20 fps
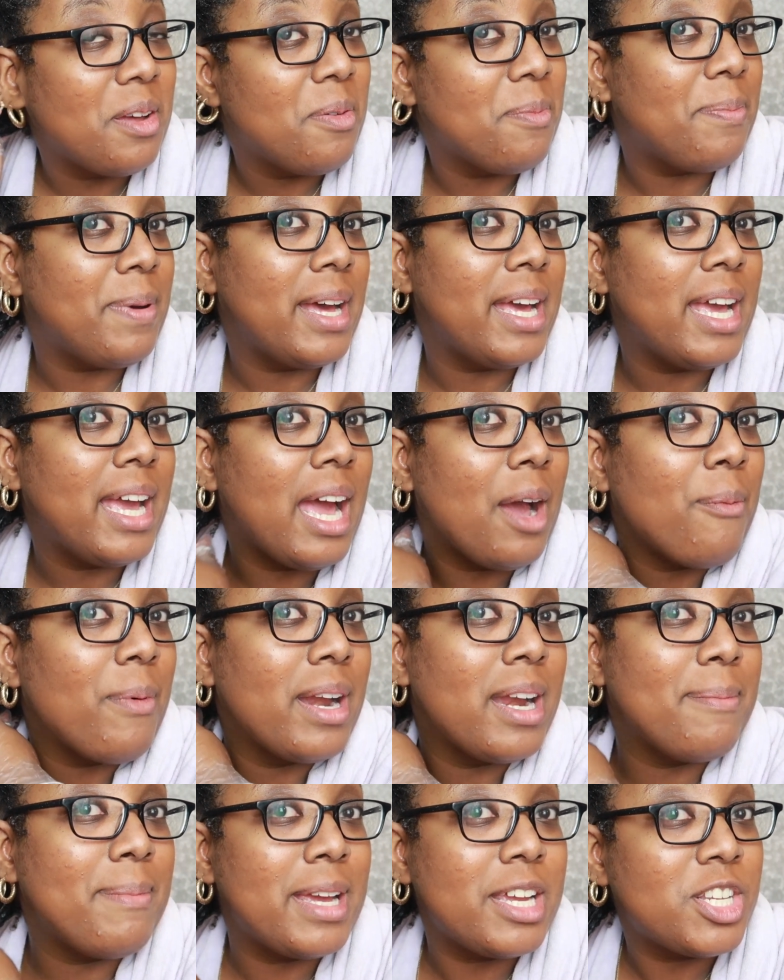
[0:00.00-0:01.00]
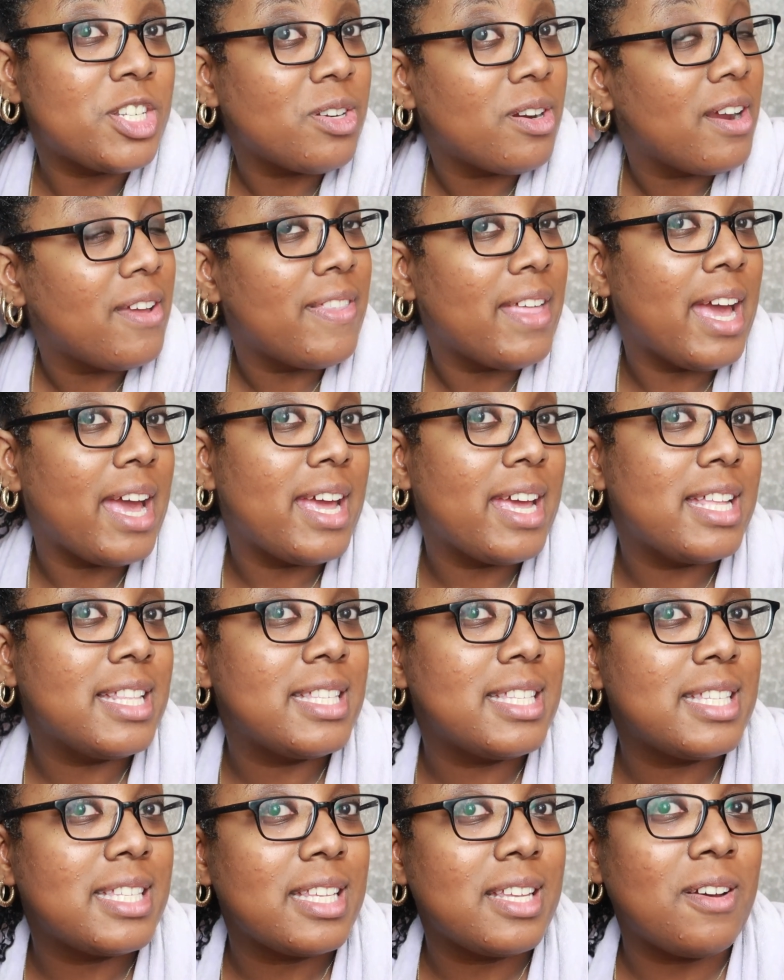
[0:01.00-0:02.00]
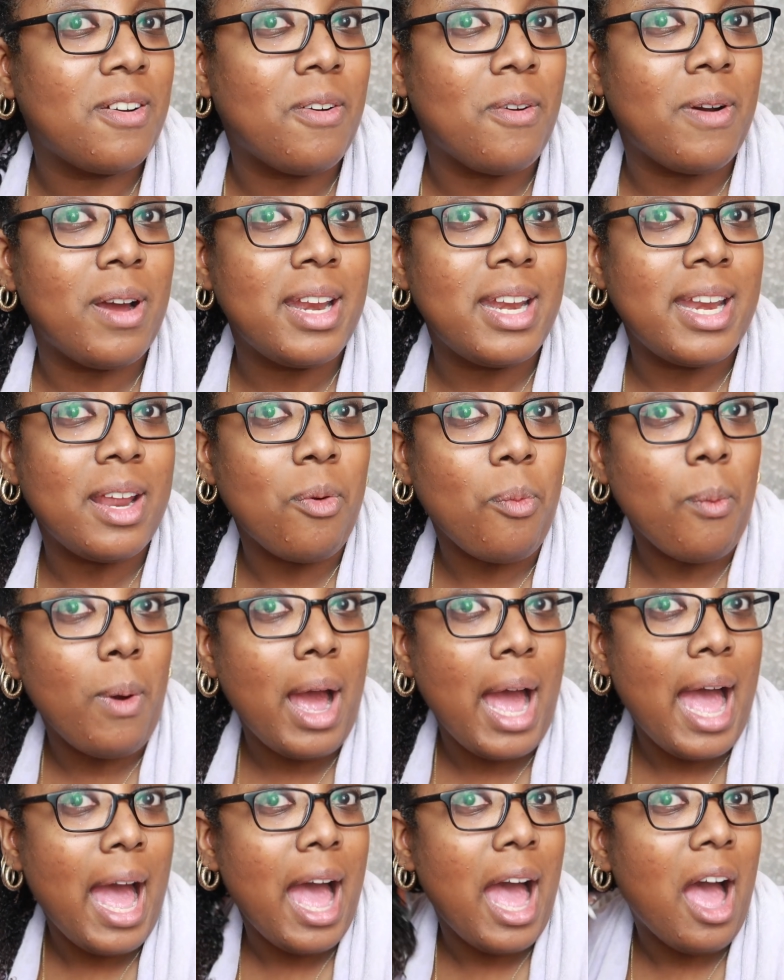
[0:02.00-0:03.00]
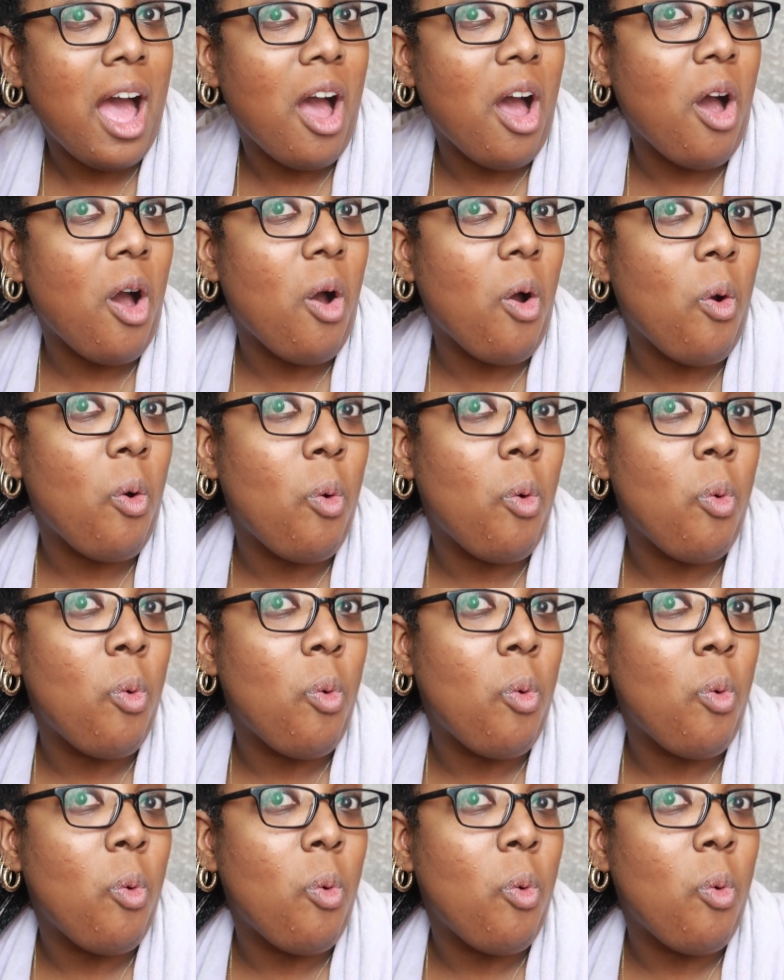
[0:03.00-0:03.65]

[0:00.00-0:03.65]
but I want to make sure that it's on. Wow.